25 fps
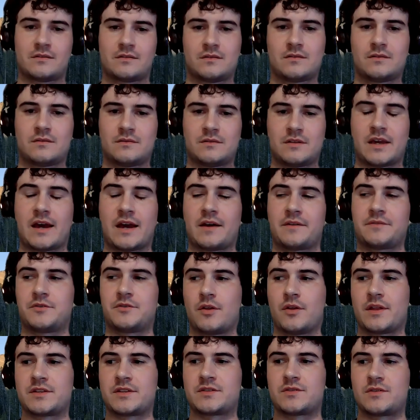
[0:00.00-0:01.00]
No,
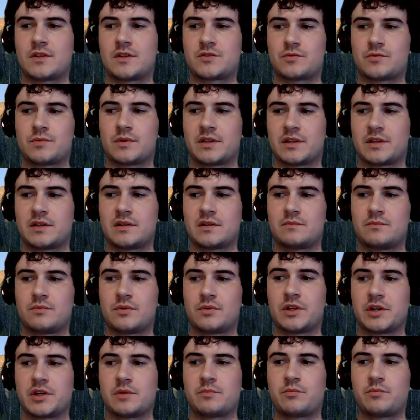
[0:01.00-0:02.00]
that's a really,
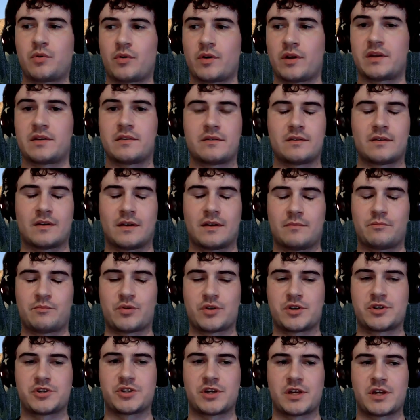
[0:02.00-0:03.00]
really good point.
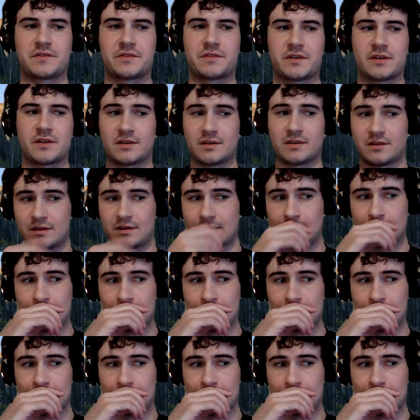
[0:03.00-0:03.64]
Appreciate that